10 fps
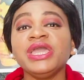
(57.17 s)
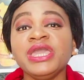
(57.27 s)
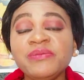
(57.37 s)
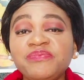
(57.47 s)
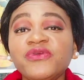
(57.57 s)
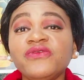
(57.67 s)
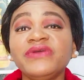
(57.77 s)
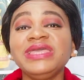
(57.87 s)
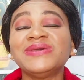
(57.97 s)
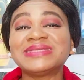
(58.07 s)

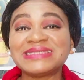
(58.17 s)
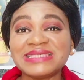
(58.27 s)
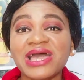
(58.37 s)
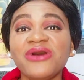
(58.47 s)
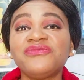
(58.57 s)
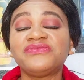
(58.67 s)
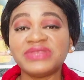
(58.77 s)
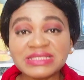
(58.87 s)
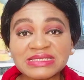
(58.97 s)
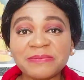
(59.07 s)
Improving your
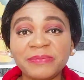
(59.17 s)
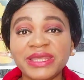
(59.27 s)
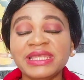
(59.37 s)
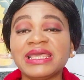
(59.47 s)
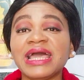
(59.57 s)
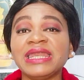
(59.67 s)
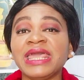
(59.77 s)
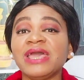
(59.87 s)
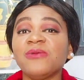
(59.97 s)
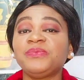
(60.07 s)
self-discipline can
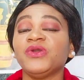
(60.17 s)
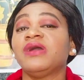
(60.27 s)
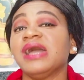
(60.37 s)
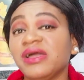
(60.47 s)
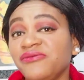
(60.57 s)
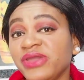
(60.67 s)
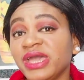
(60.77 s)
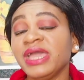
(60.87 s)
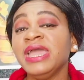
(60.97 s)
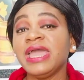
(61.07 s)
help your career,